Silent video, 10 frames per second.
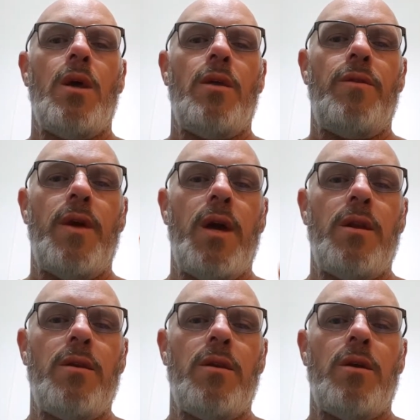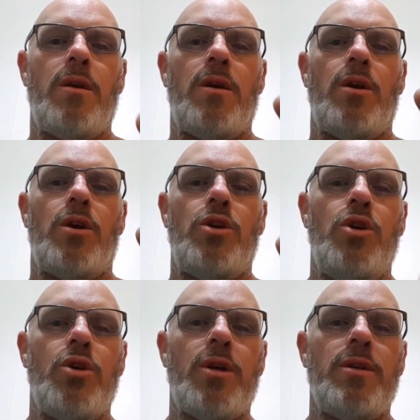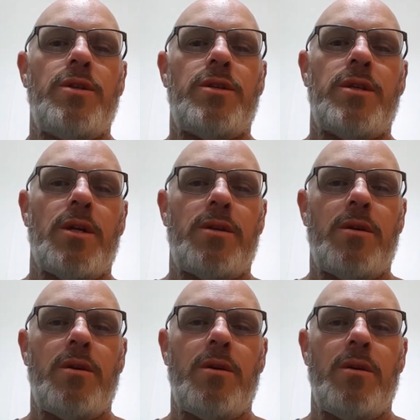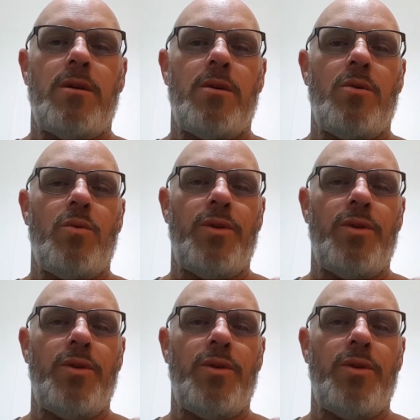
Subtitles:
then you could sit with